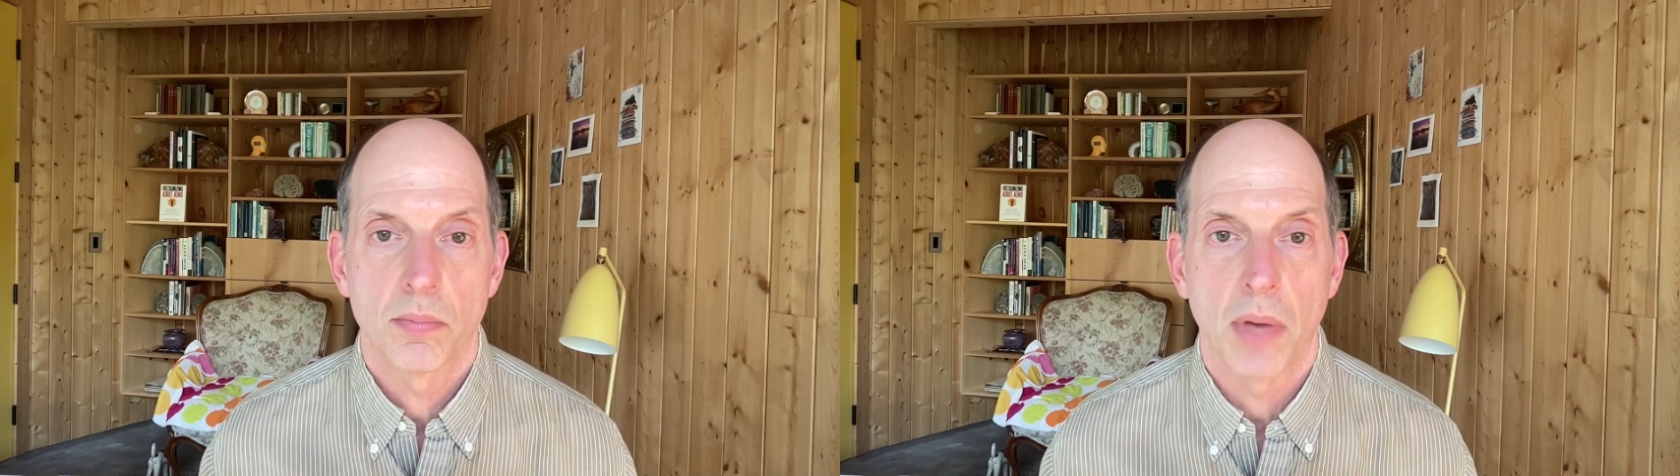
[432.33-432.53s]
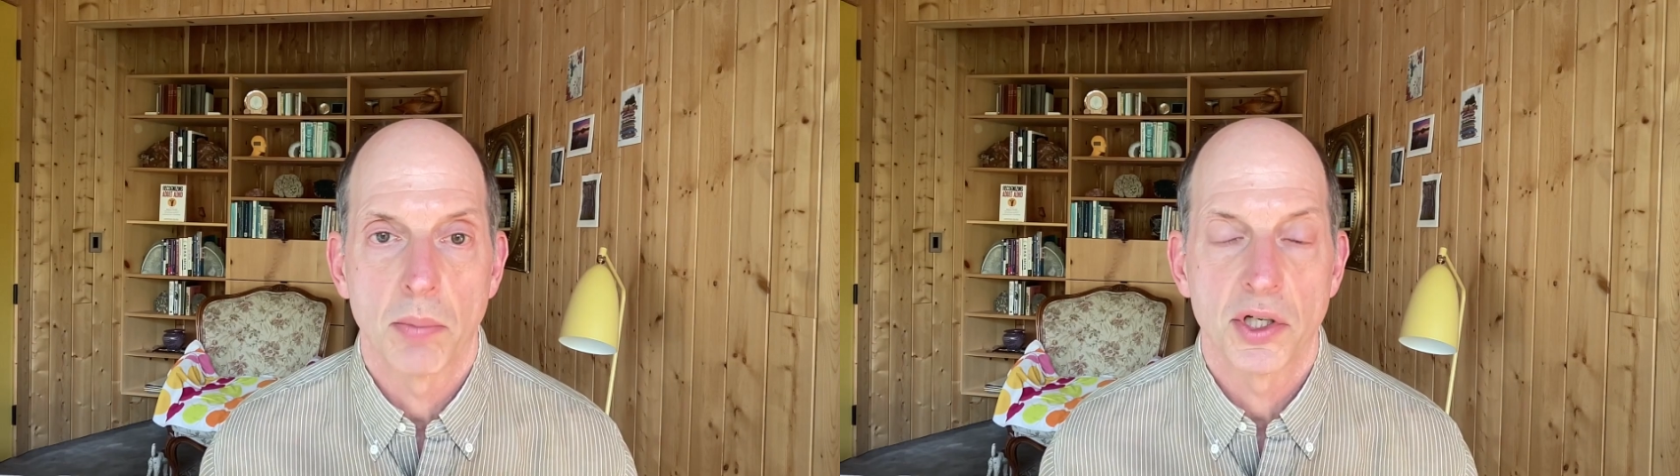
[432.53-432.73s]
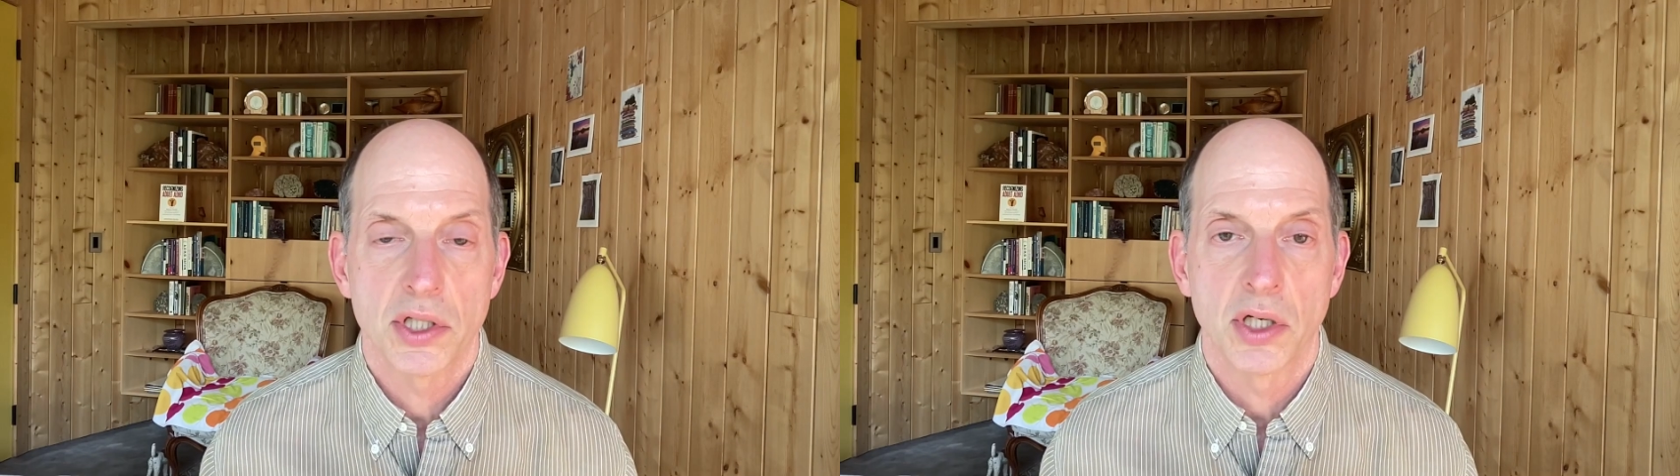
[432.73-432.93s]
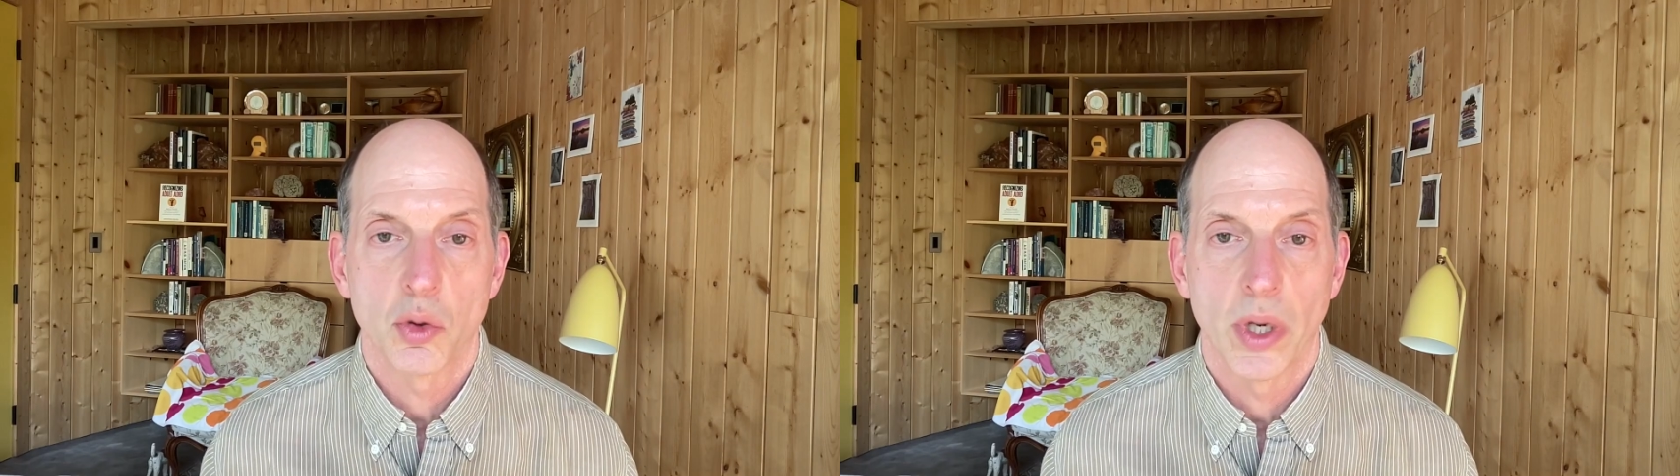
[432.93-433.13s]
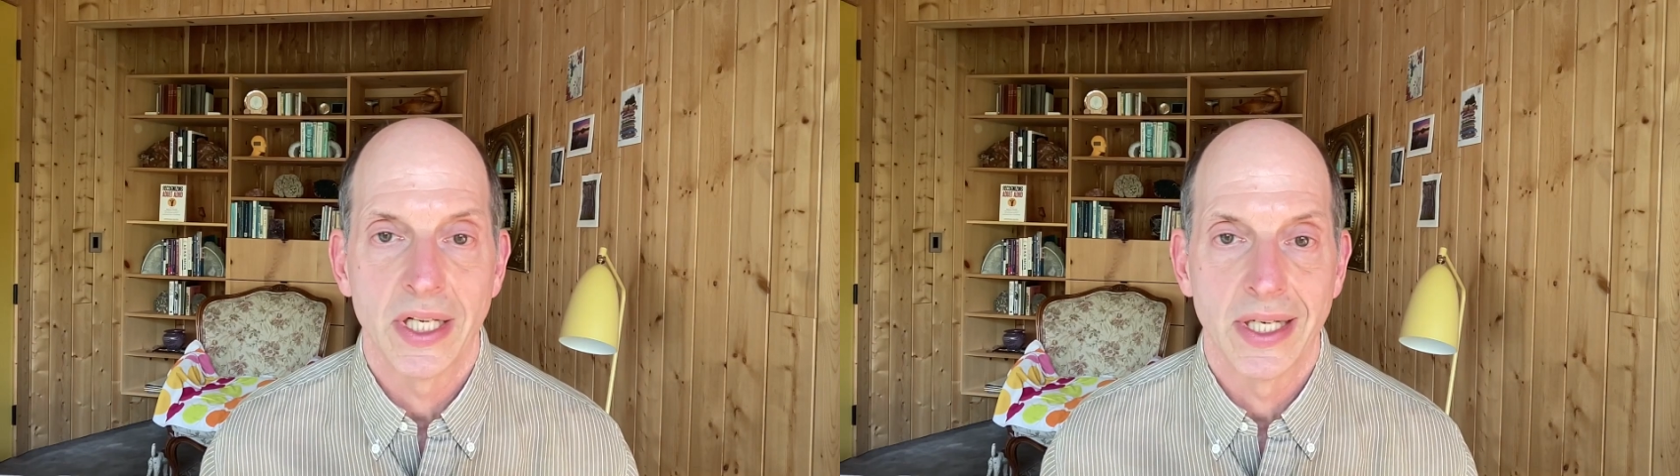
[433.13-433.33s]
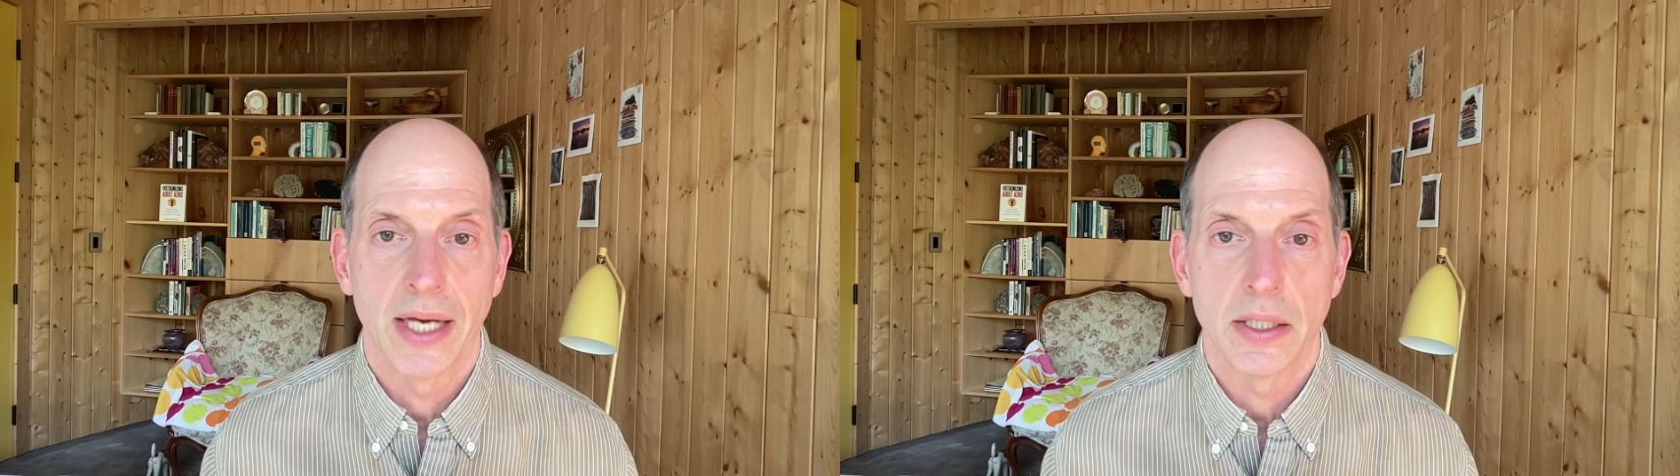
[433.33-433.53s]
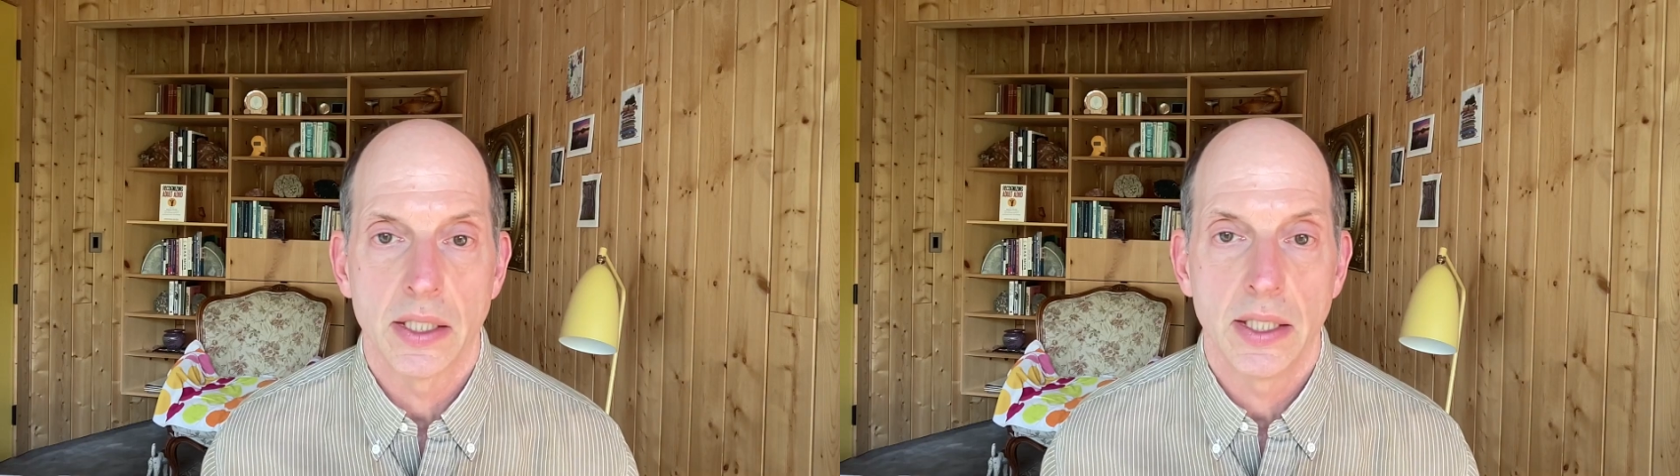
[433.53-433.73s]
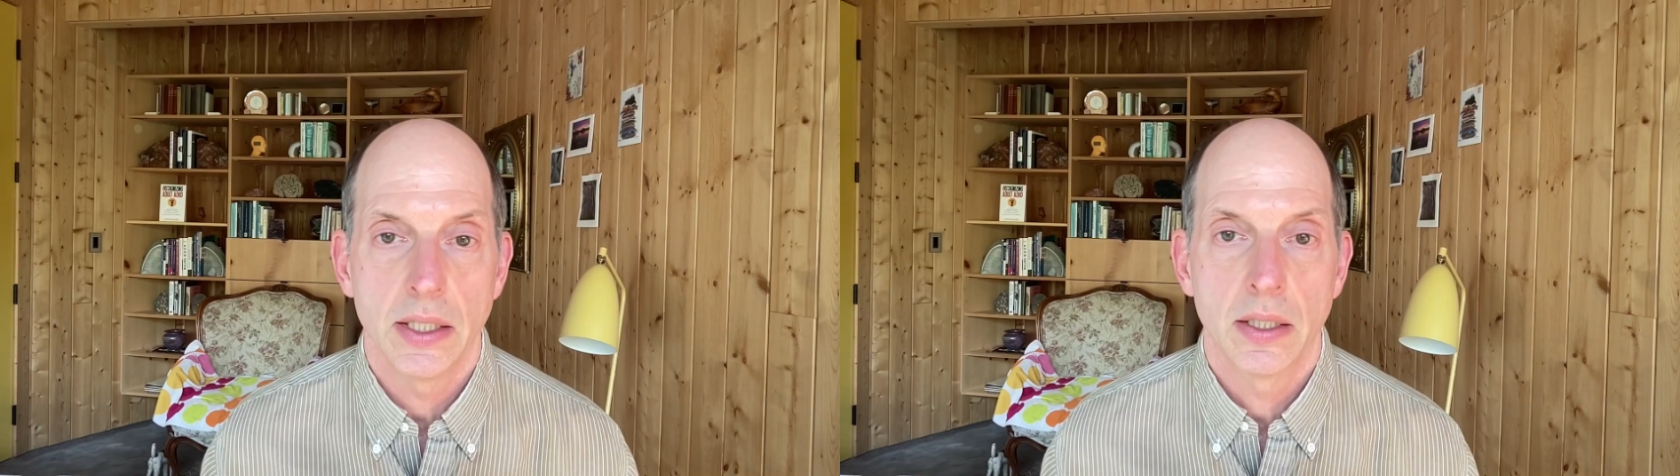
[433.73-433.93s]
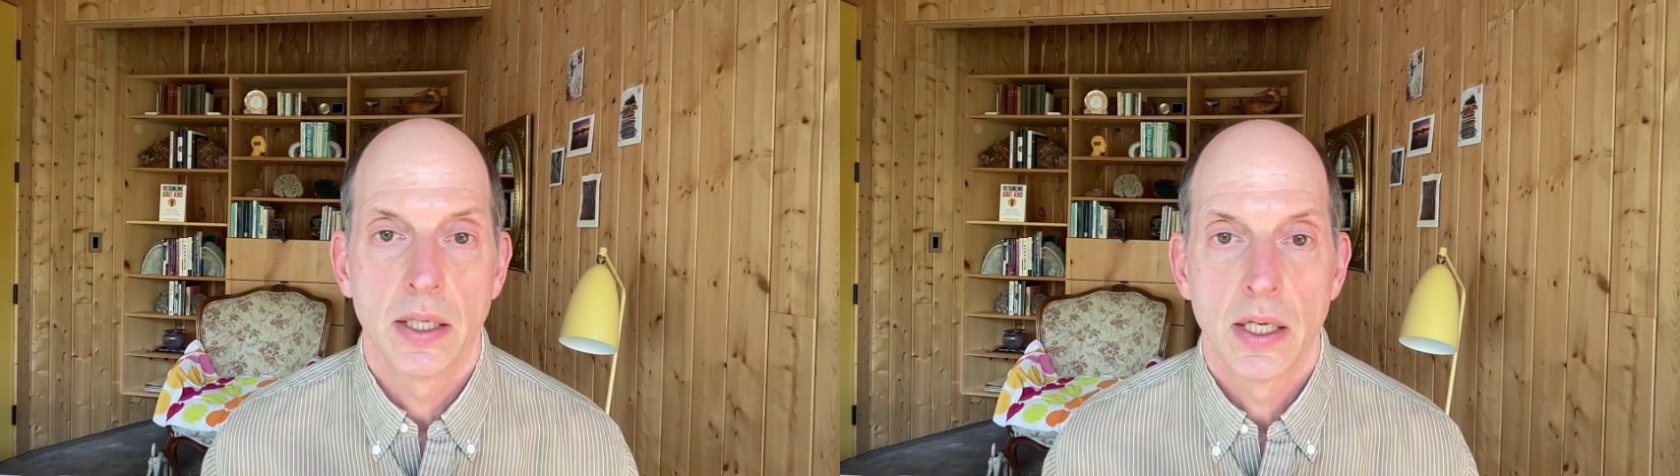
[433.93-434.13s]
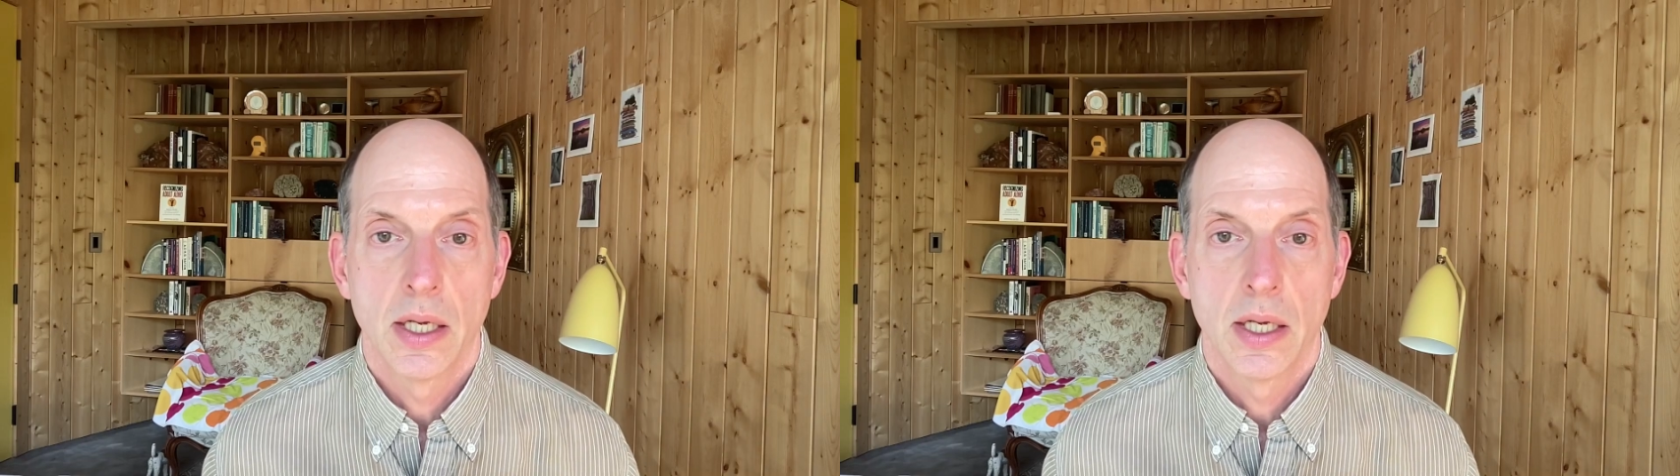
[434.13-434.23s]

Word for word: published in 2019.